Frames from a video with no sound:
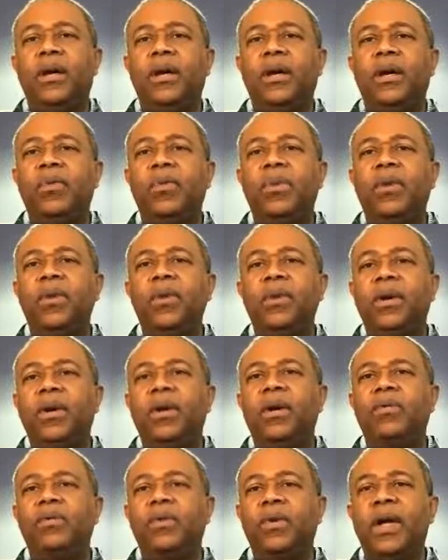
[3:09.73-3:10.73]
uh, but the
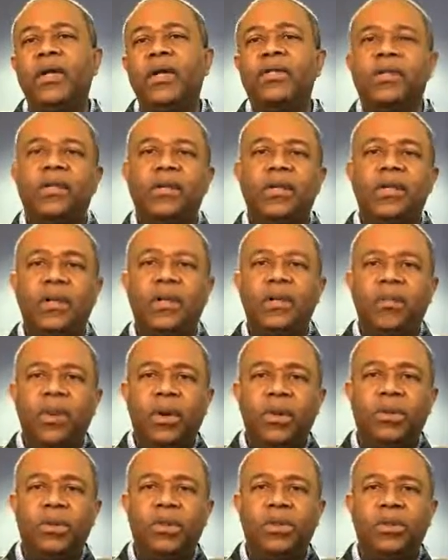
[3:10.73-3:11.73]
unrest, the
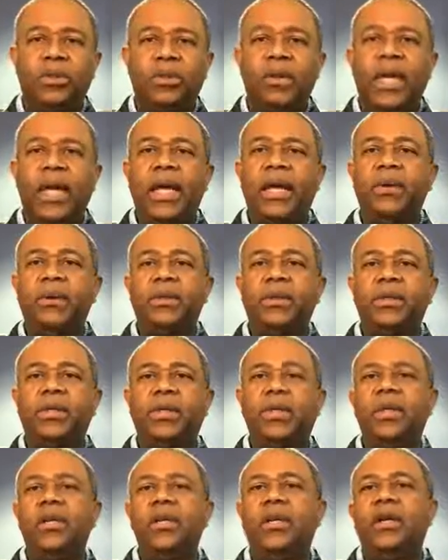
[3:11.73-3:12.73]
emotional anguish
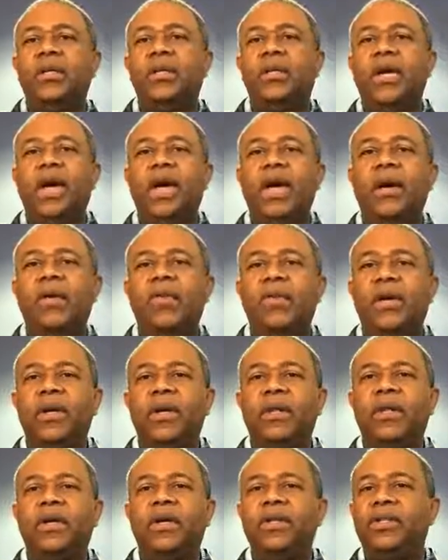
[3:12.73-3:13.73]
tied
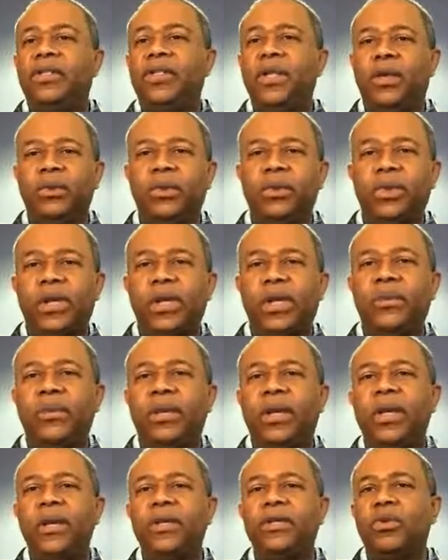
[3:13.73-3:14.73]
with sheltering in
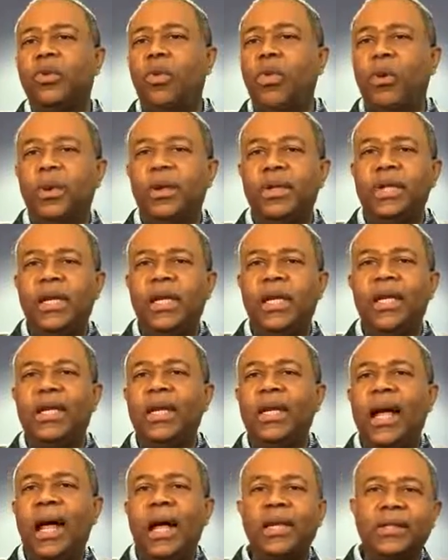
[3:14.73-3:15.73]
place,
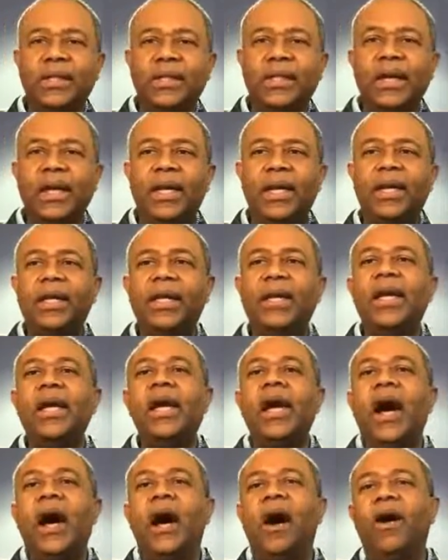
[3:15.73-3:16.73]
quarantining, isolating,
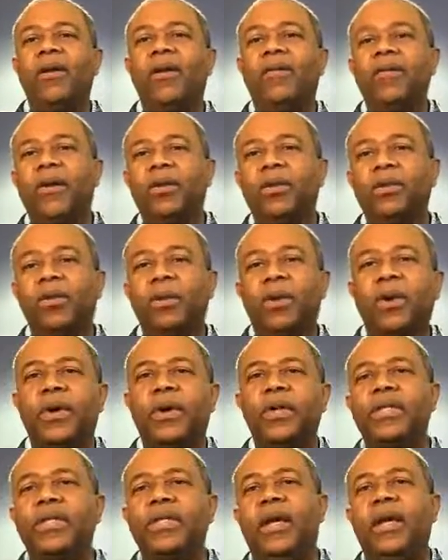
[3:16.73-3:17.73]
all of those
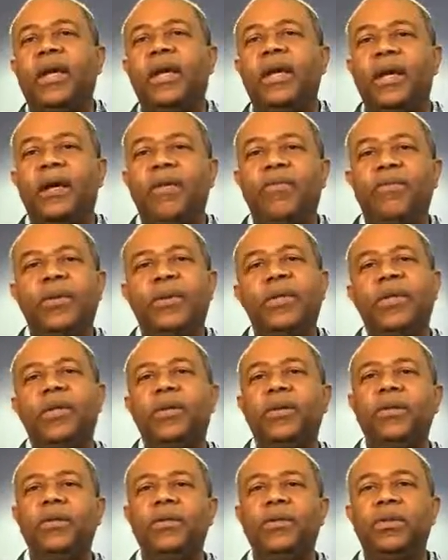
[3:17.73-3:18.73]
words that have been
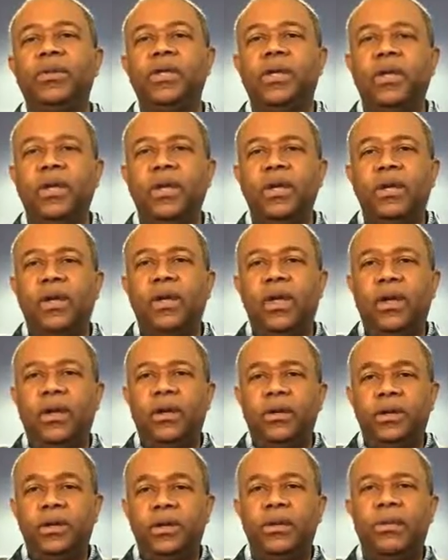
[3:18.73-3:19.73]
used uh,
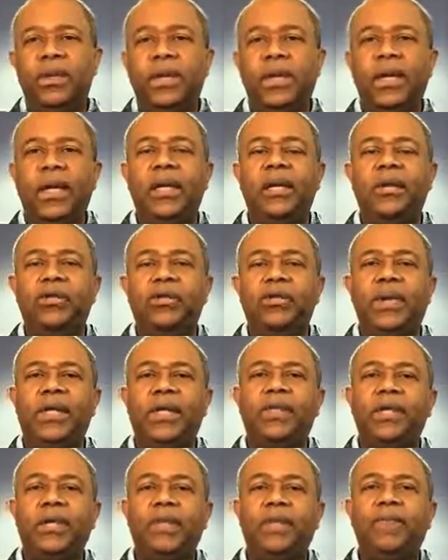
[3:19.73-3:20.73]
to begin
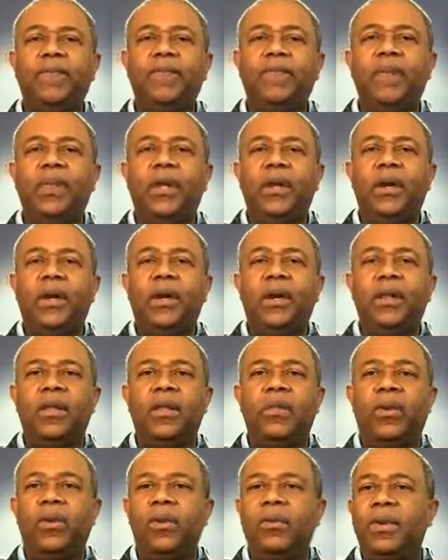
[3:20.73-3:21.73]
addressing uh, the
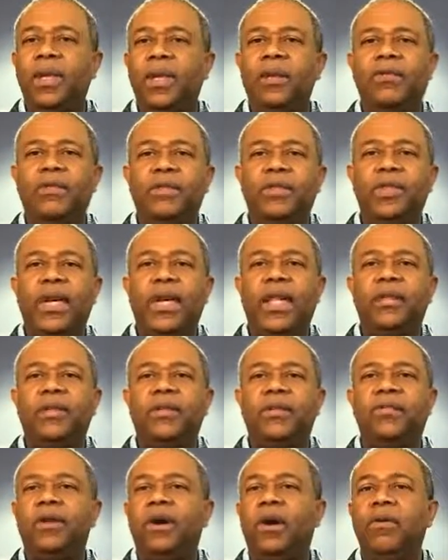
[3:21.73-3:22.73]
more meaningful challenge
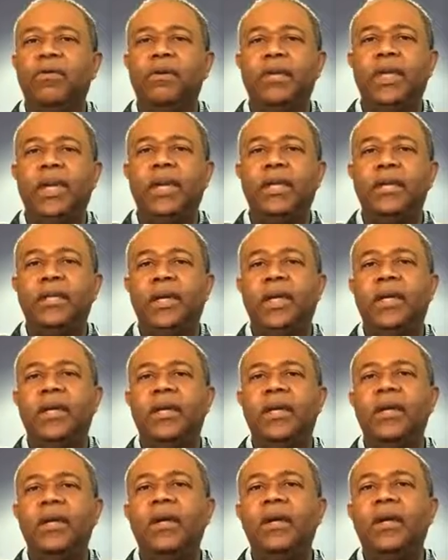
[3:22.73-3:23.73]
of COVID
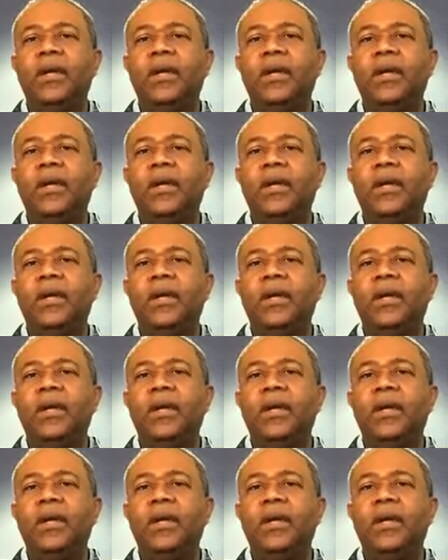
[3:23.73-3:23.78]
19